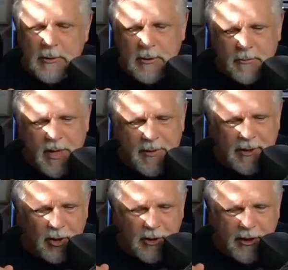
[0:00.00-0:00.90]
maybe a
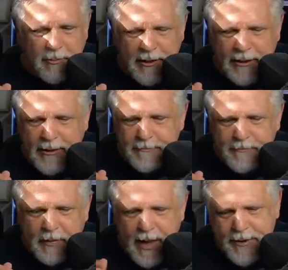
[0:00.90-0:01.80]
little clickbaity,
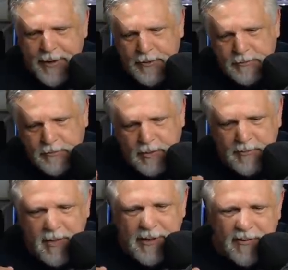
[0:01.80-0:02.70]
I don't know, but
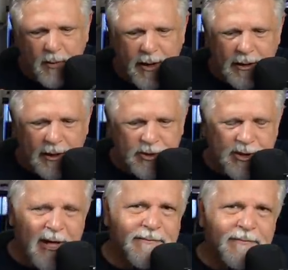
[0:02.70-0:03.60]
maybe give away a little
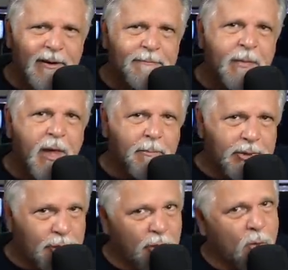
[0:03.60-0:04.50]
stuff. But
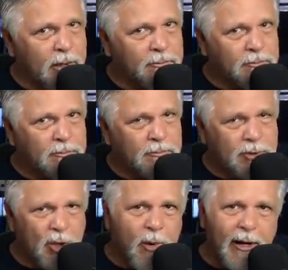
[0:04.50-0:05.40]
do you want a
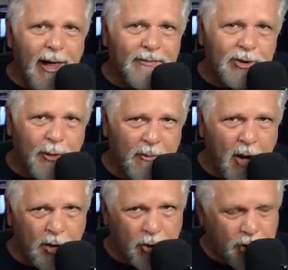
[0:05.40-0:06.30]
live stream
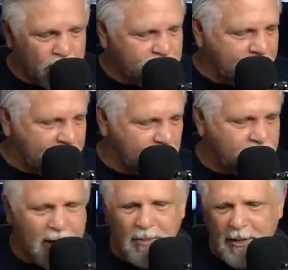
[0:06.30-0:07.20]
on New Year's Day? You
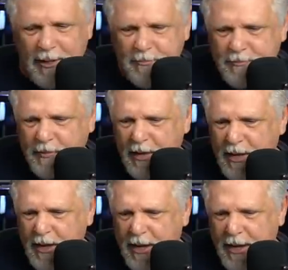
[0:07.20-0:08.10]
tell me.
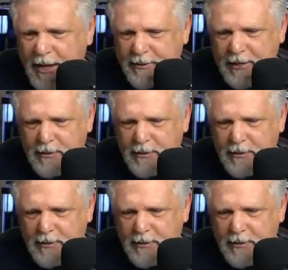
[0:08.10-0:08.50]
And